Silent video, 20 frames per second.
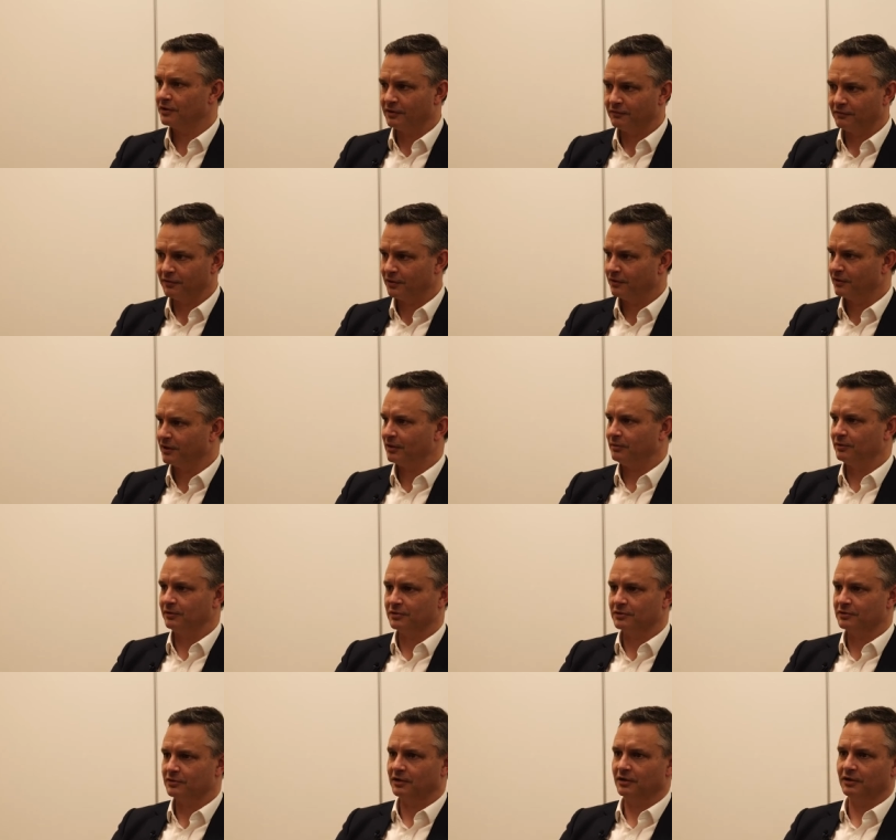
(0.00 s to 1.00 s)
and the video game
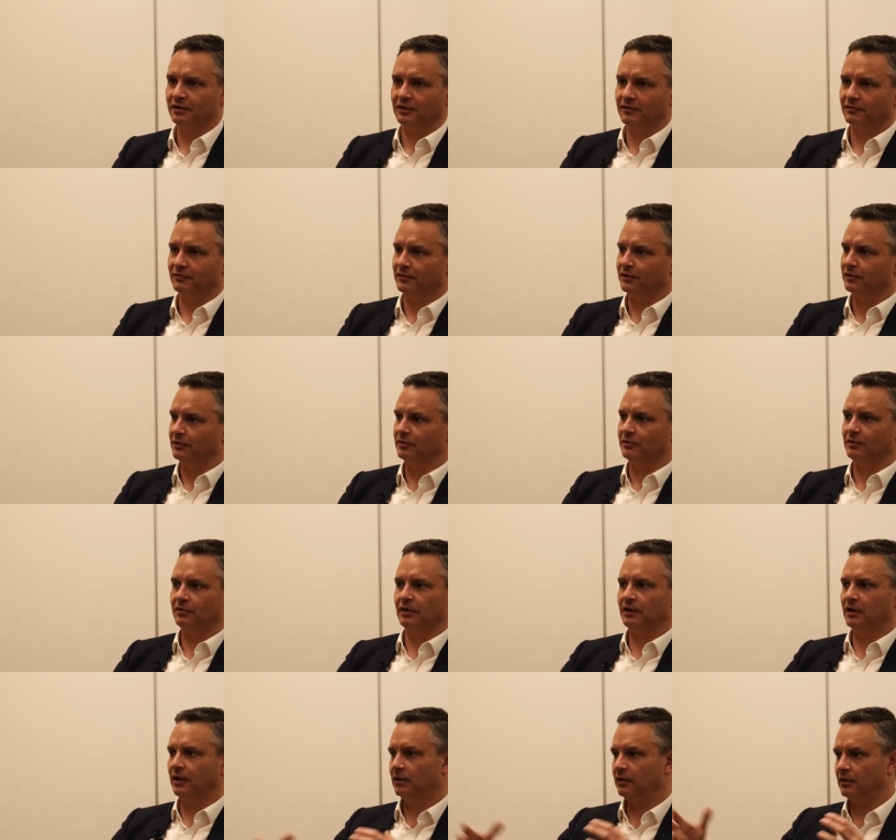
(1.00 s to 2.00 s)
industry, you know,
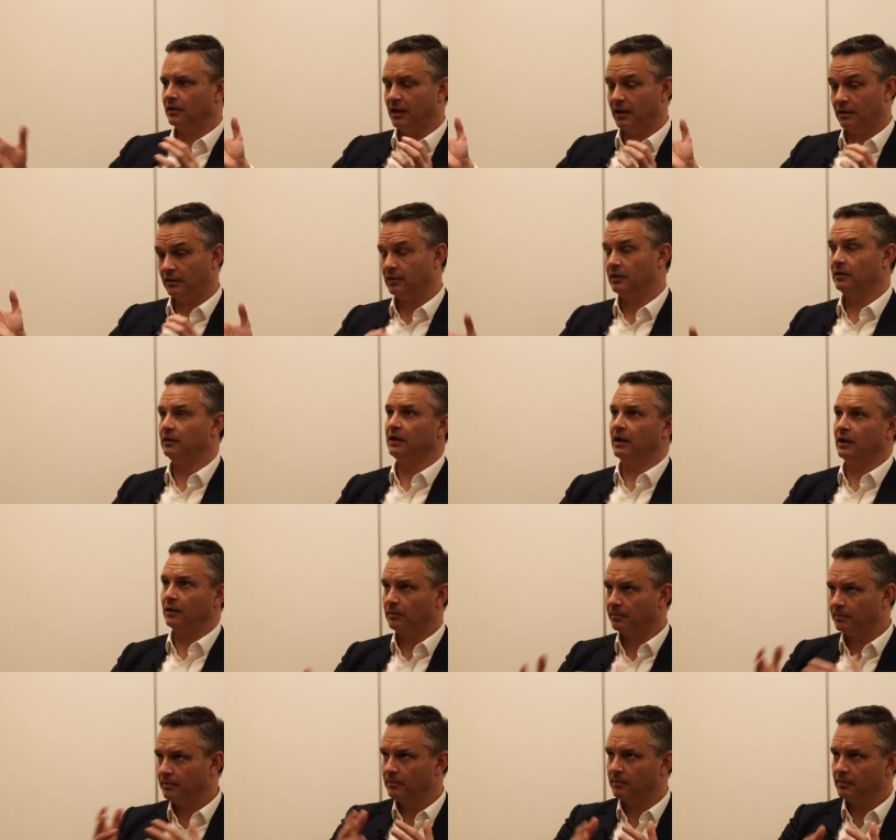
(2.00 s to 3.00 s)
and and
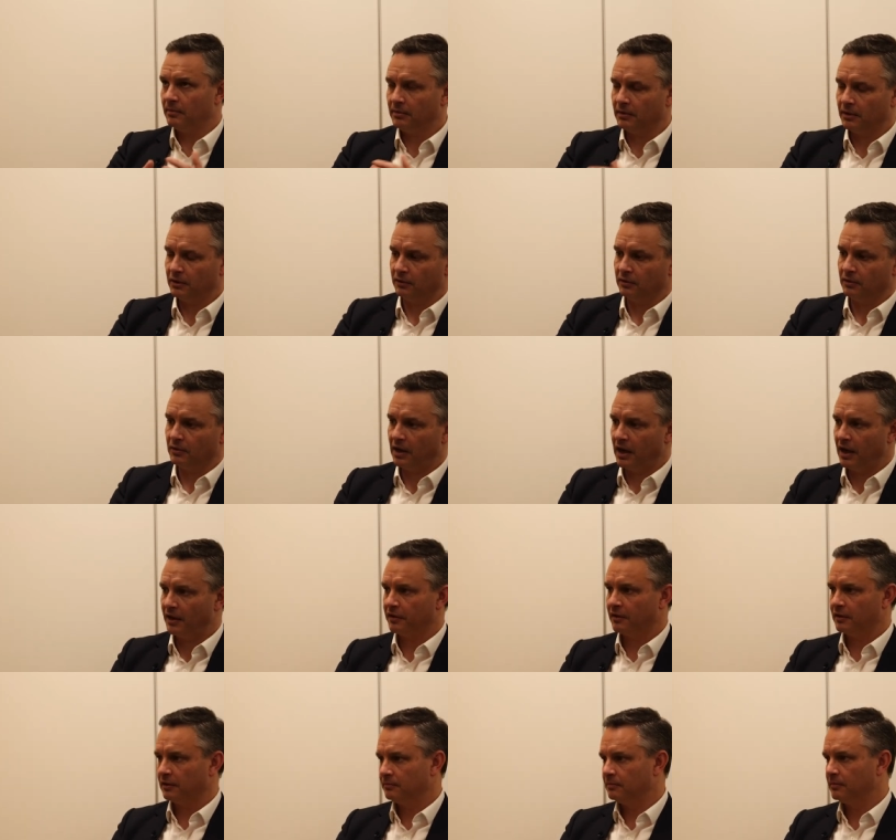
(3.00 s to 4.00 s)
now you know
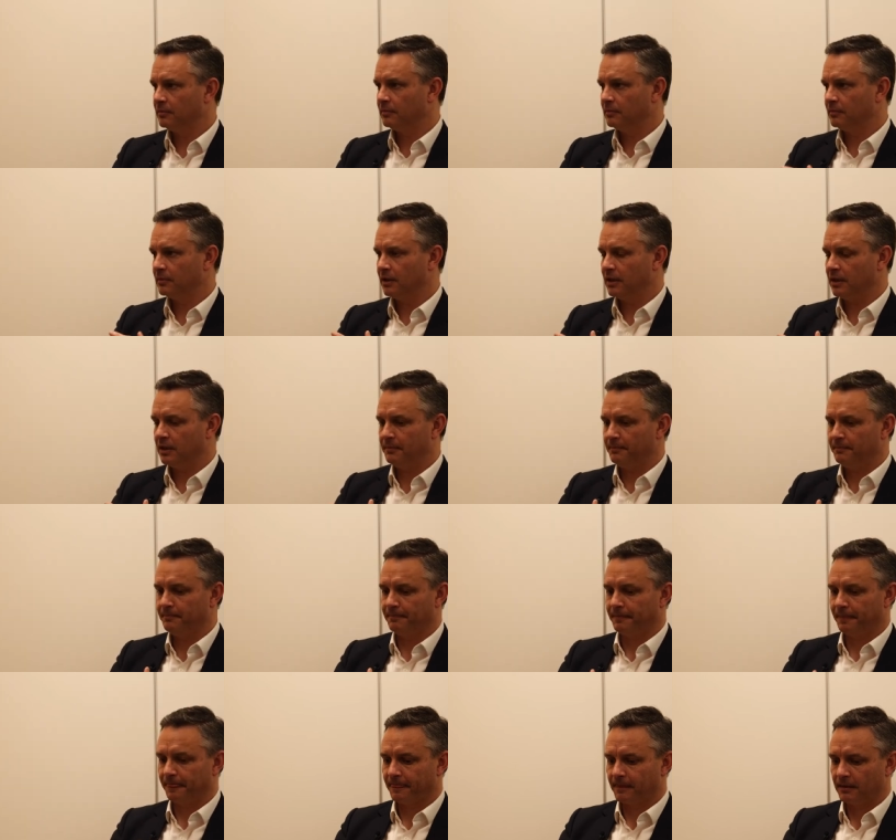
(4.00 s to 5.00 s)
other
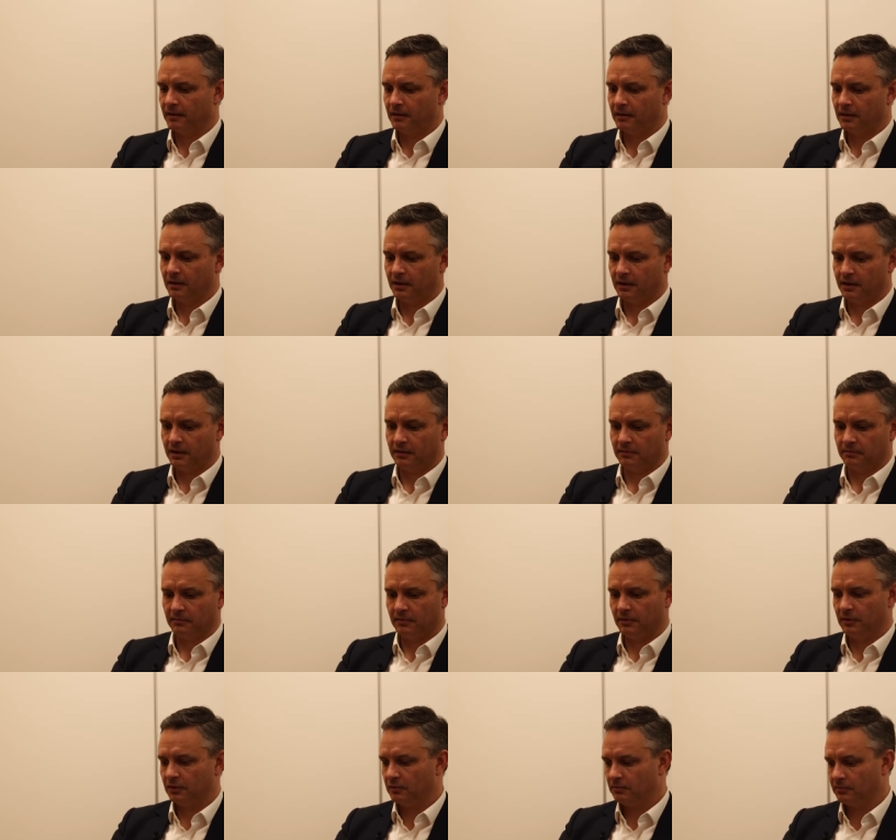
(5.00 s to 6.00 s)
um, uh,
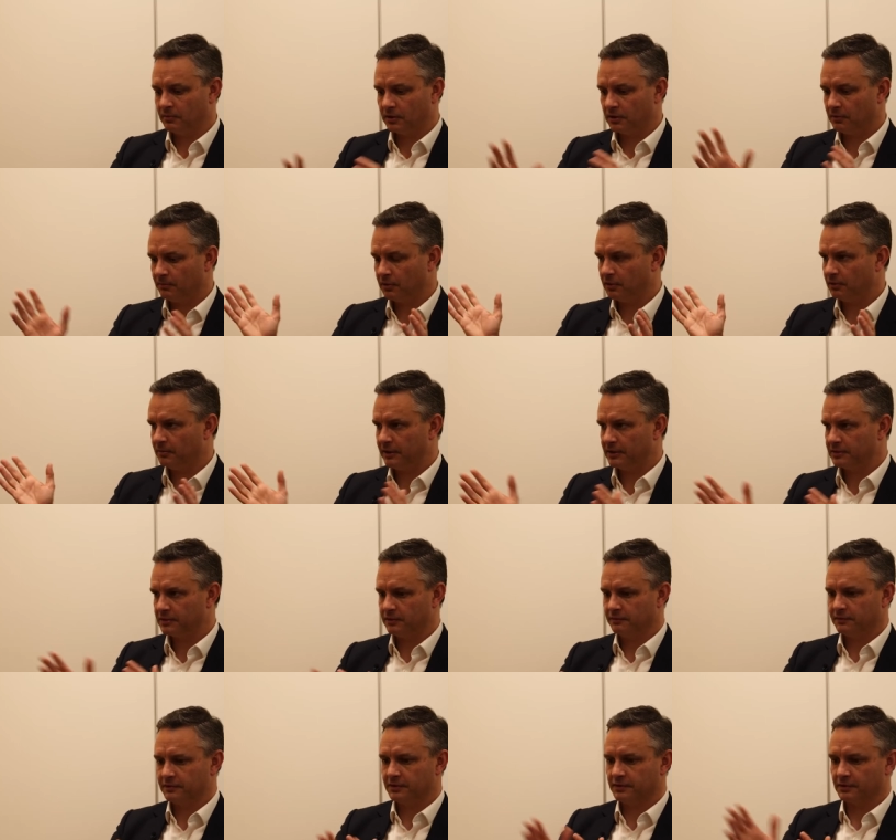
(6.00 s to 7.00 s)
you know computer-based
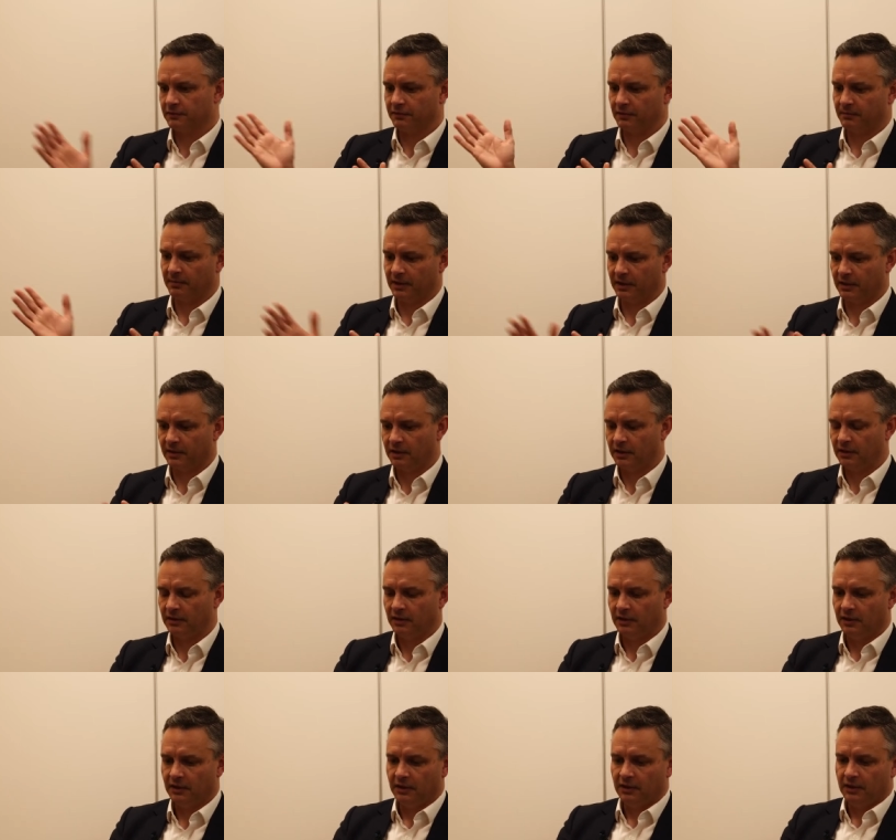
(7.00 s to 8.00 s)
services off the back of that
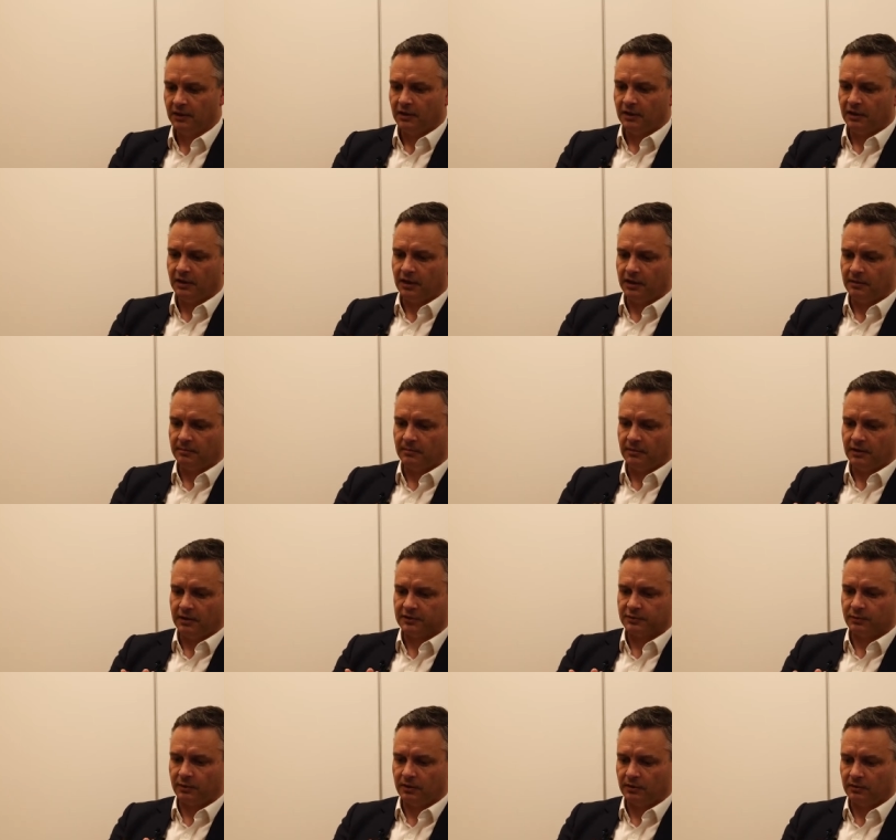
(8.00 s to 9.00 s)
um,
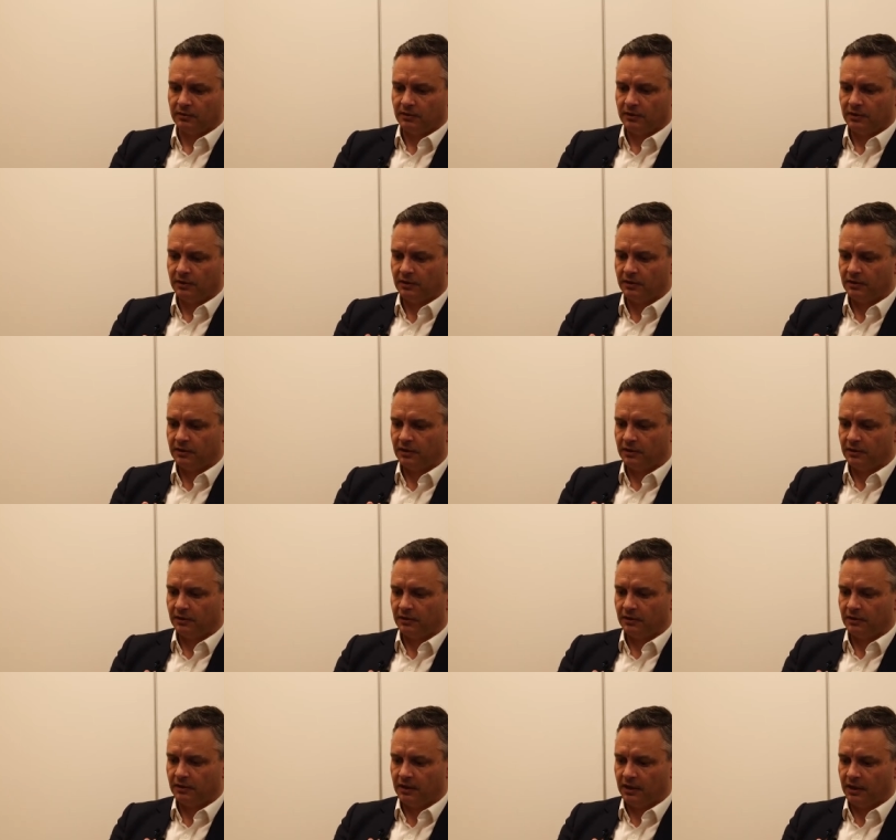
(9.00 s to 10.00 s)
as well.
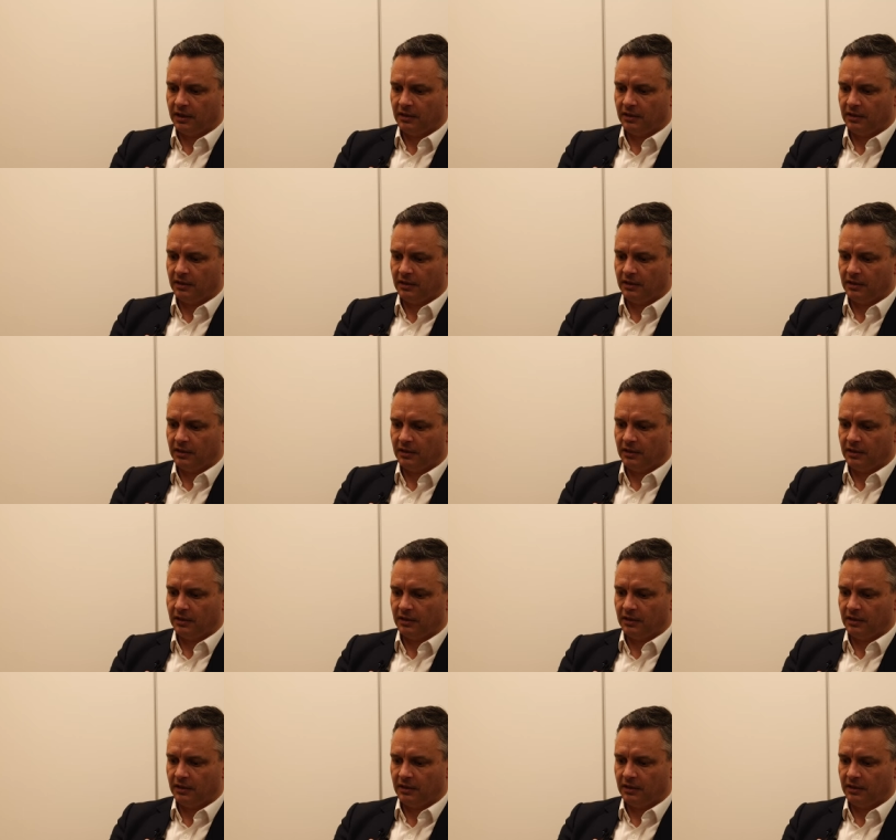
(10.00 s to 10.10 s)
That